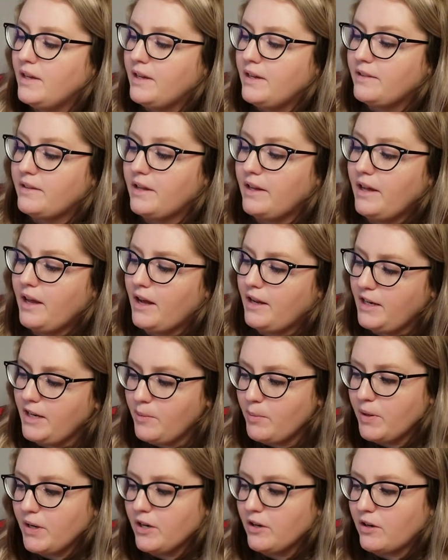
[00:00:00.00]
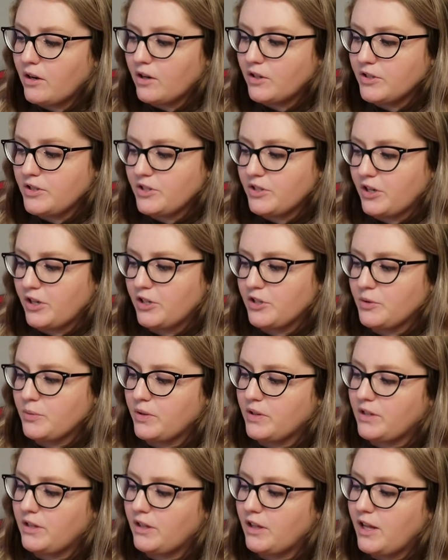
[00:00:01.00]
The honey bear all-stars
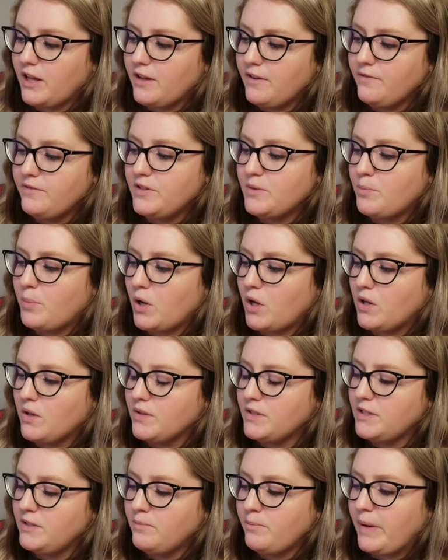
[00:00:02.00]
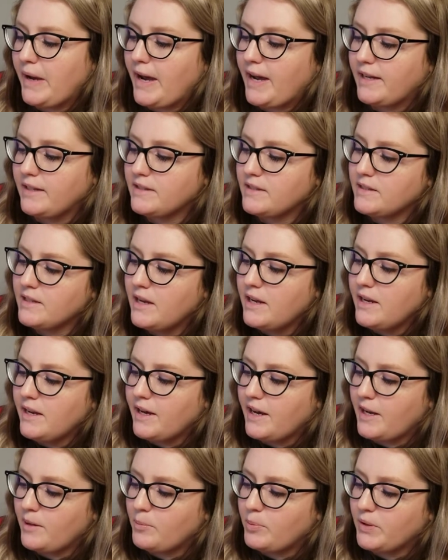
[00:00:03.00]
with gloves, balls, and bats
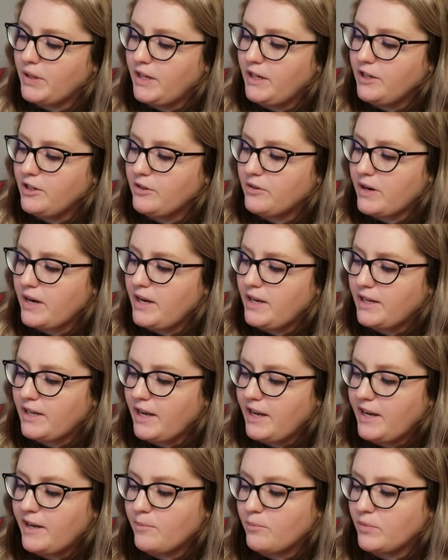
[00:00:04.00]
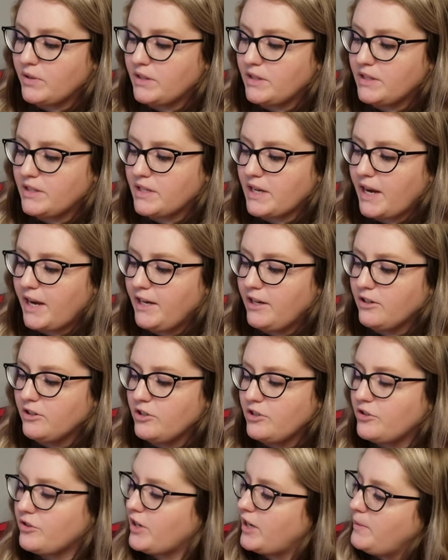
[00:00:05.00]
had played a great game with the
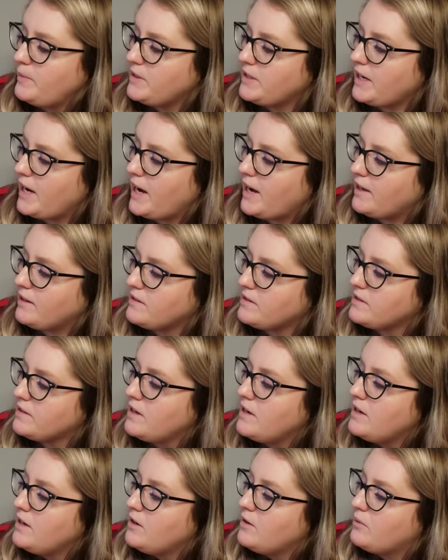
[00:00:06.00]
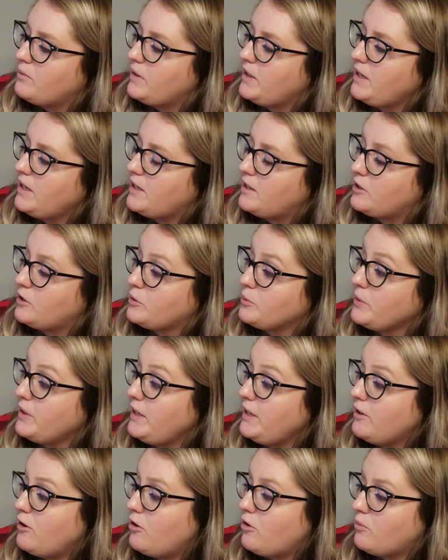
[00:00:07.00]
tiger-striped cats. We hit
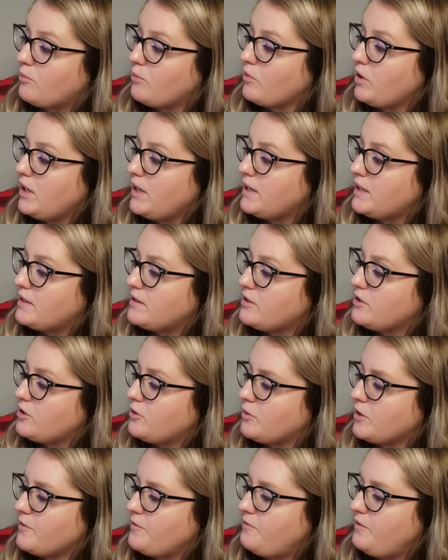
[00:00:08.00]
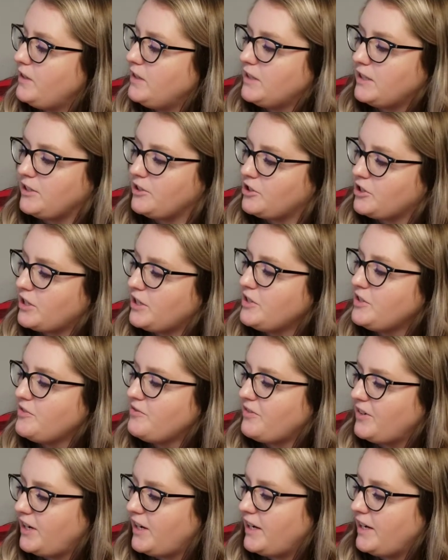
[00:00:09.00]
3 home runs, so we're feeling just
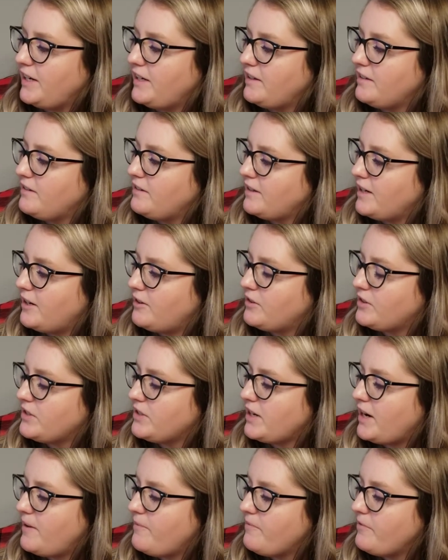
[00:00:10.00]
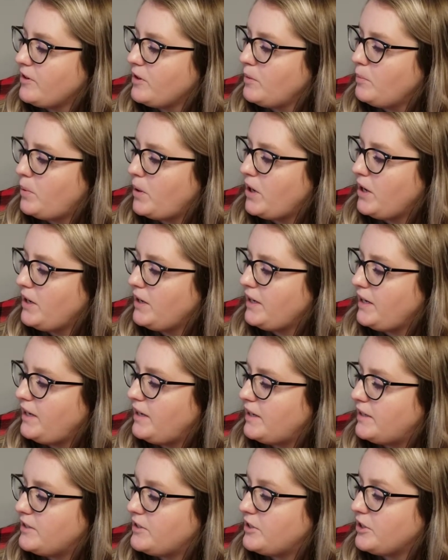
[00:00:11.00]
fine. Now it's time for a party.
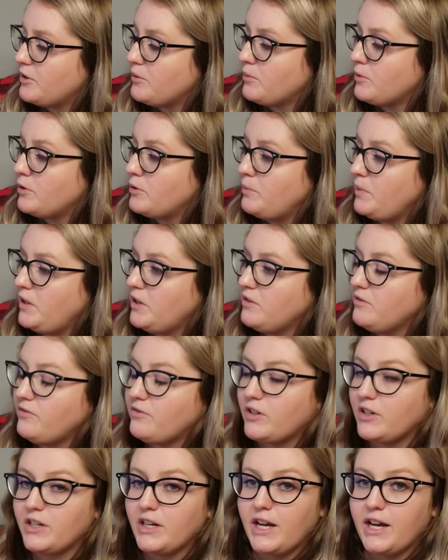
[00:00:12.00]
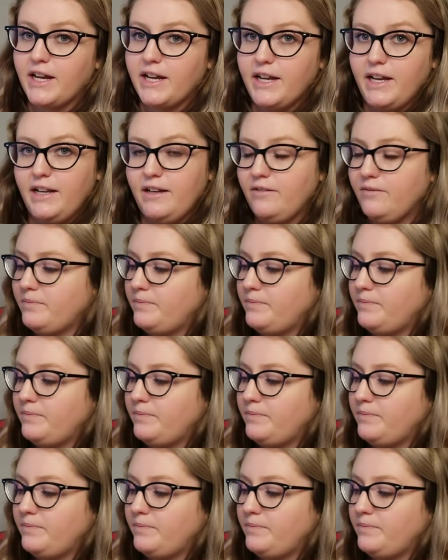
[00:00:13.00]
Is there room here for 9?